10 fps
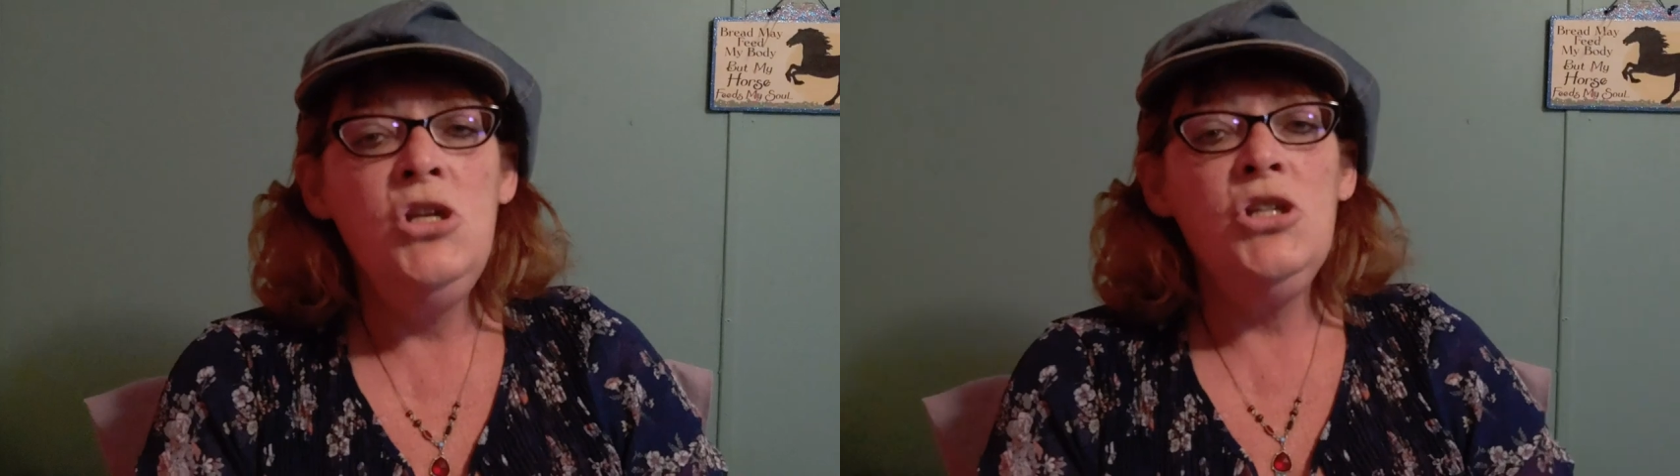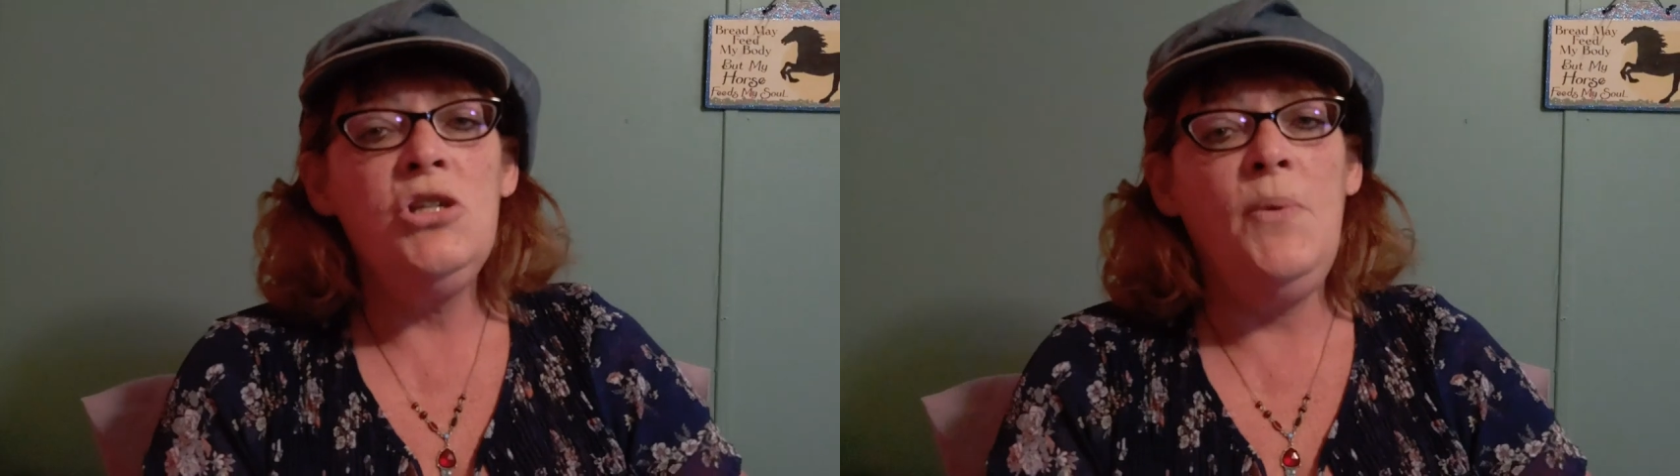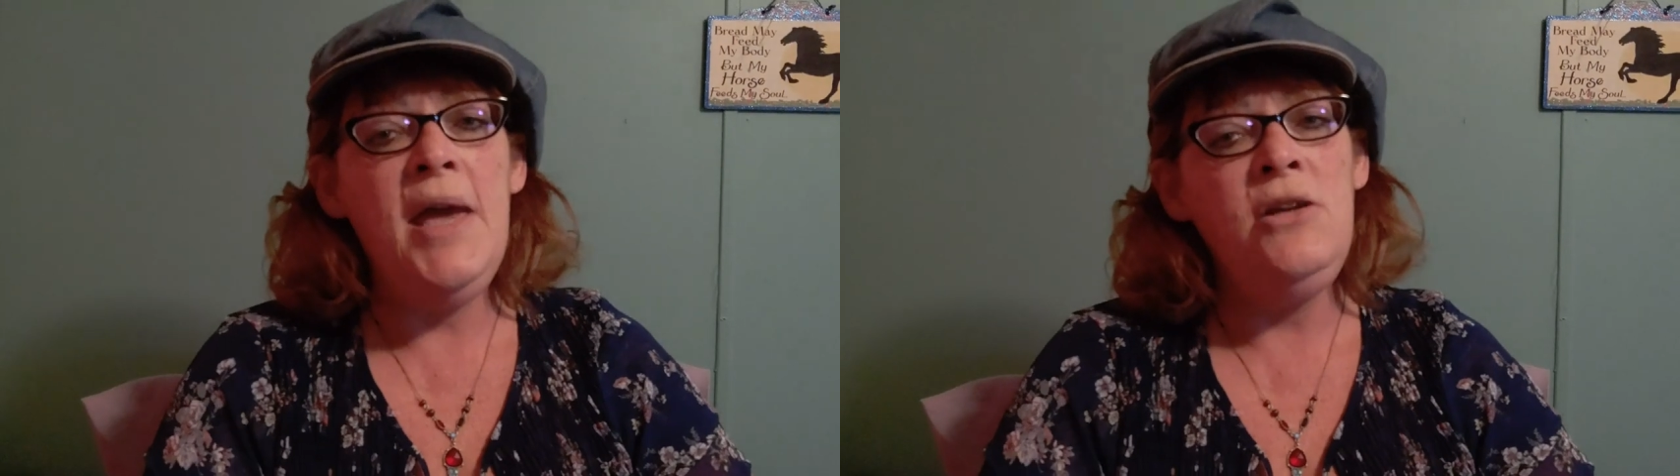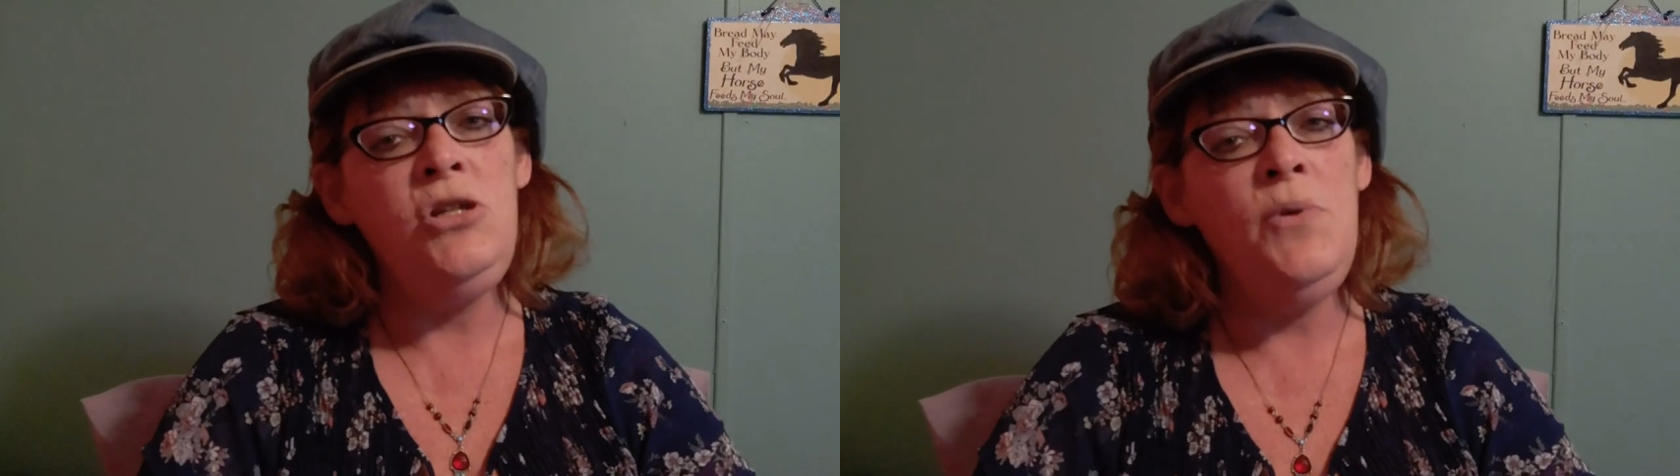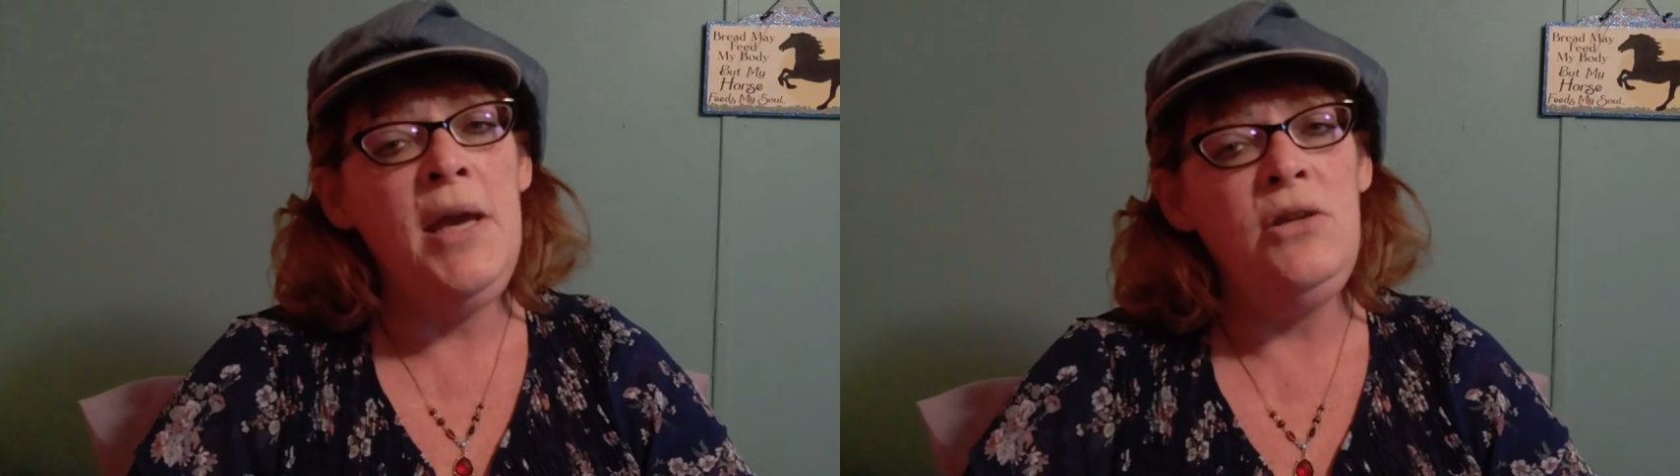So as
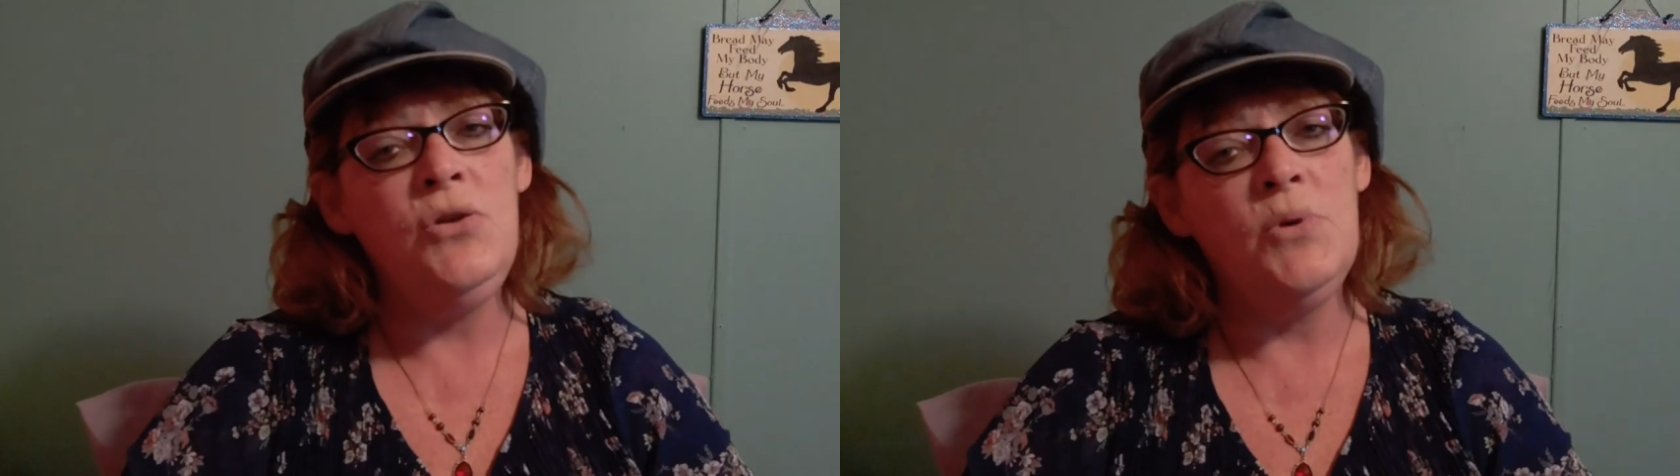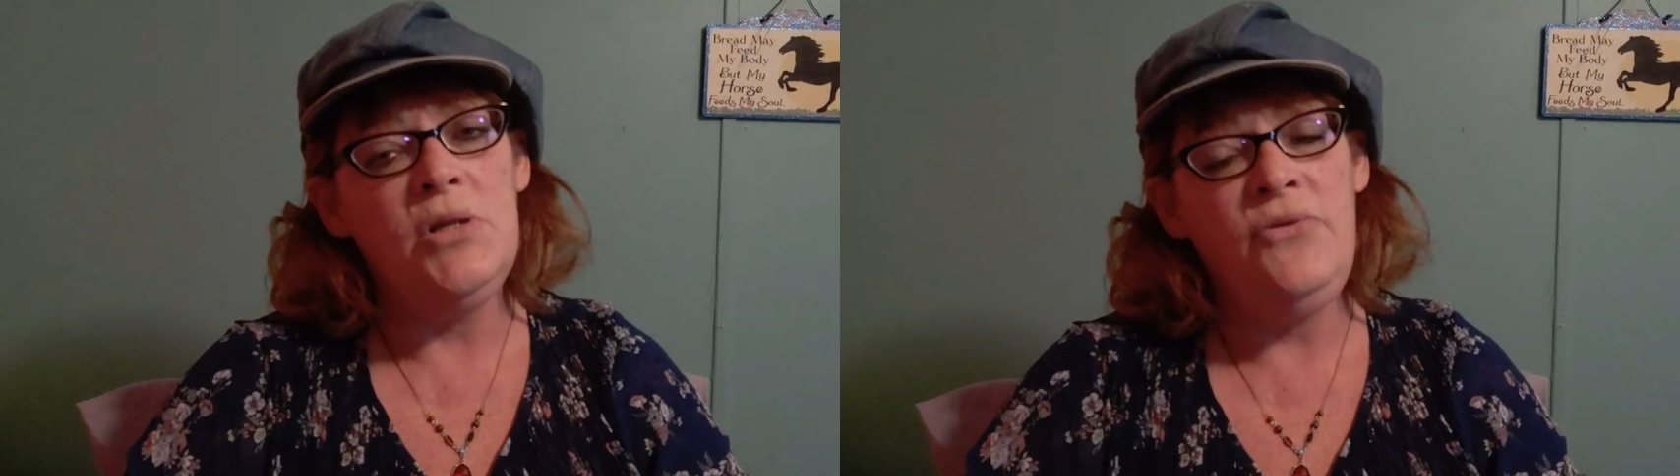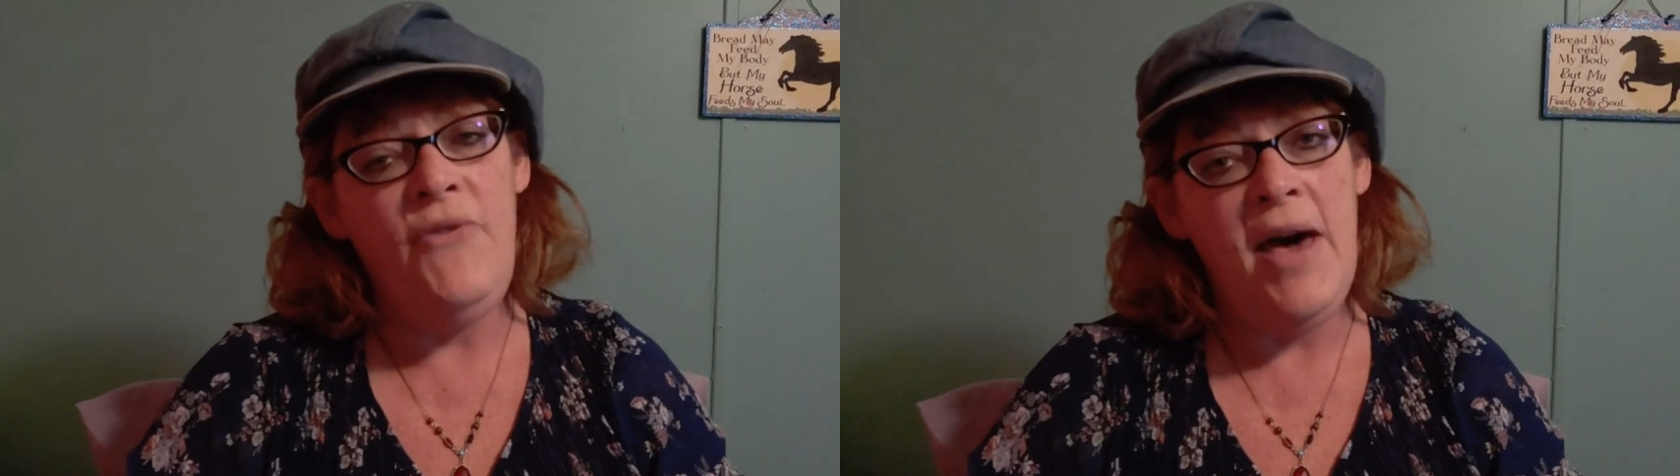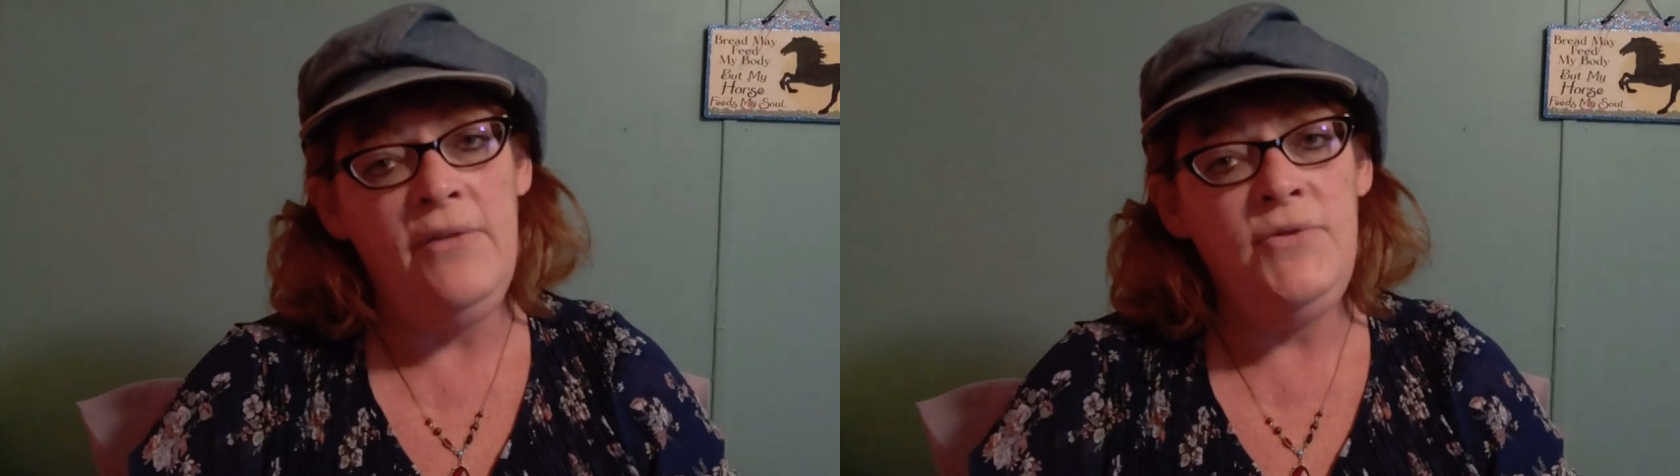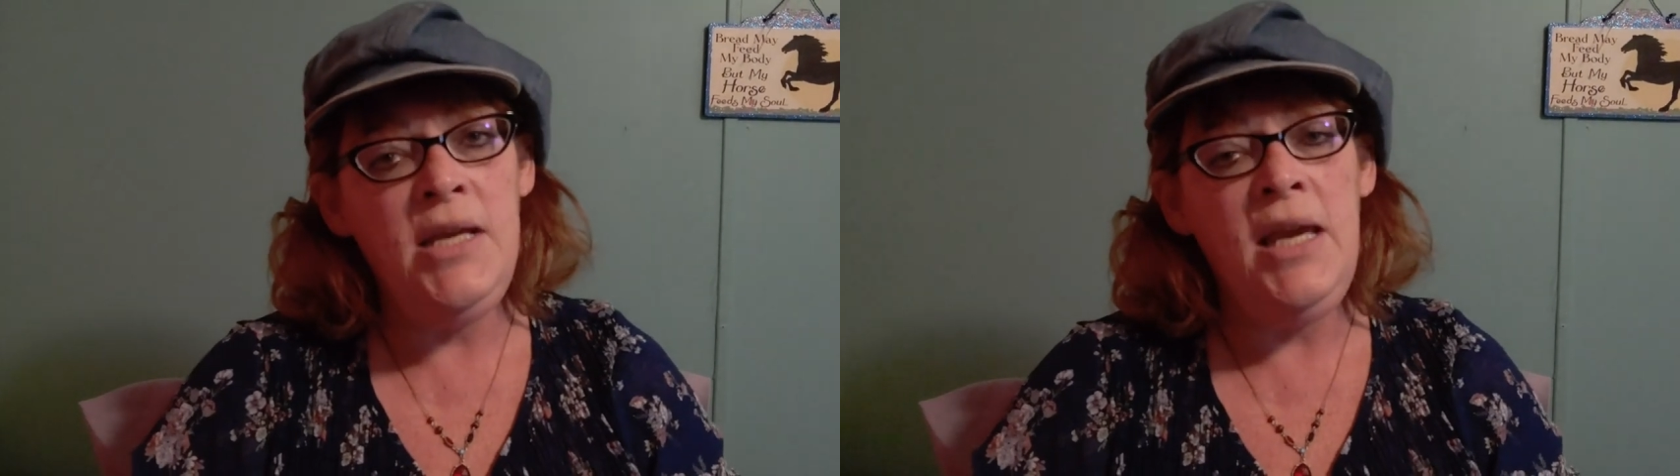you head towards
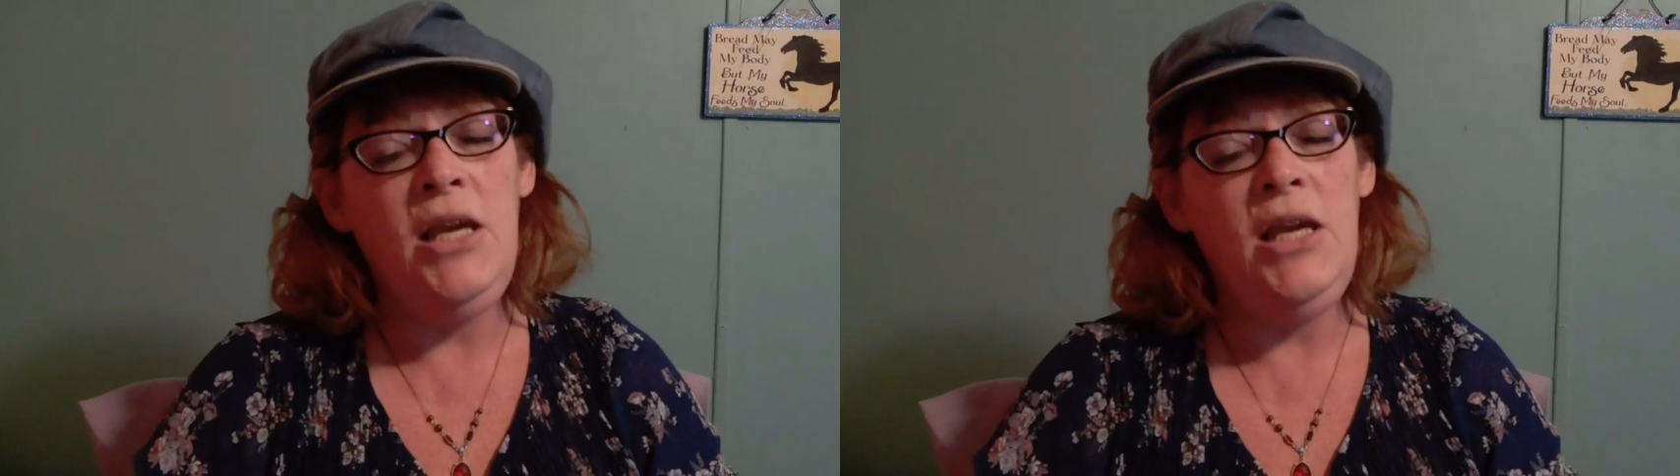5D,